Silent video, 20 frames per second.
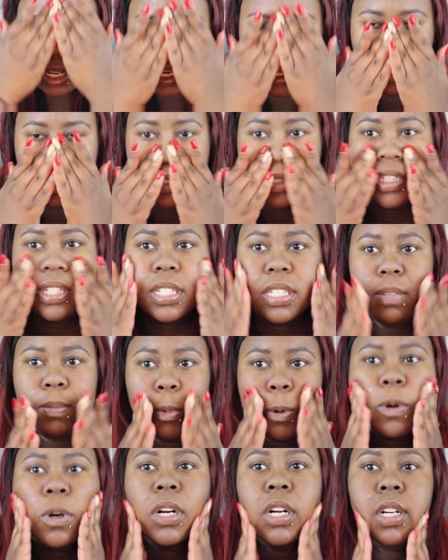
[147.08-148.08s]
I use this
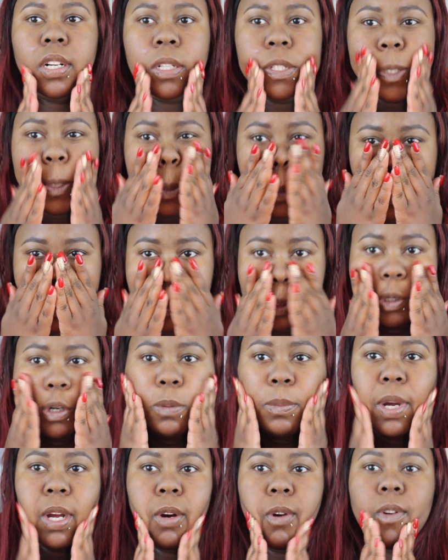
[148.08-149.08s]
more to
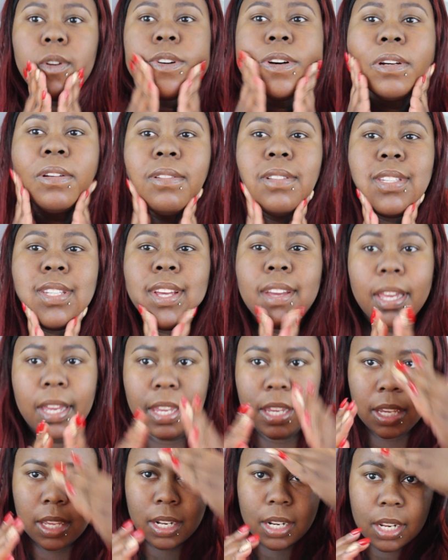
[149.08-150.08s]
control my oils
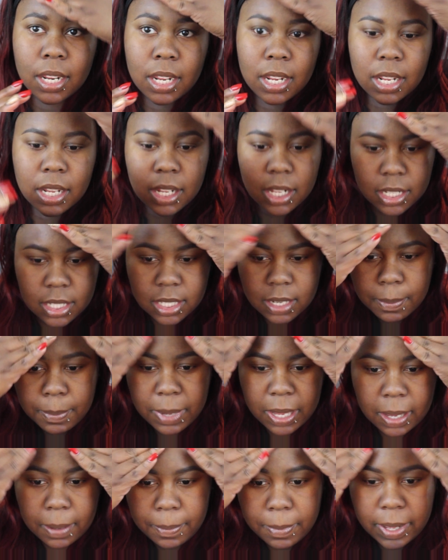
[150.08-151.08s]
and to
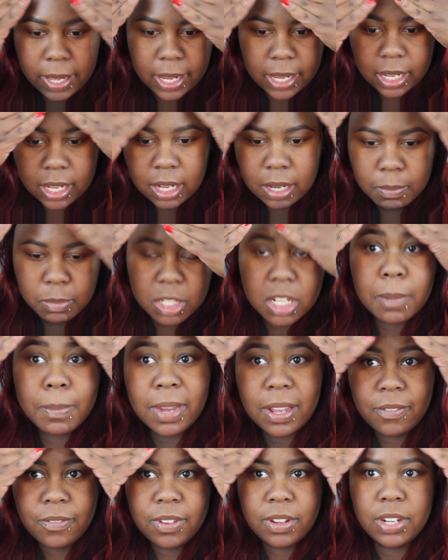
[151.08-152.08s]
make my
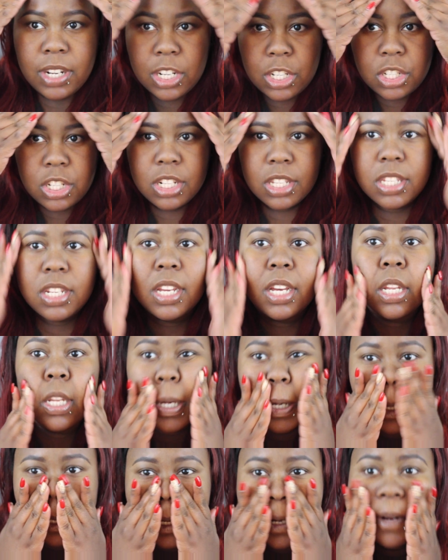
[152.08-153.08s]
foundation stay on
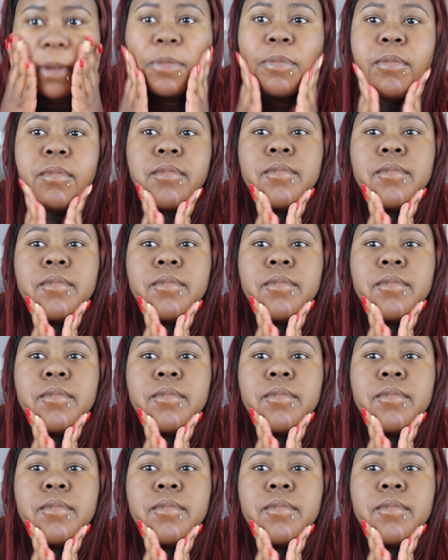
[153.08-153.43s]
longer.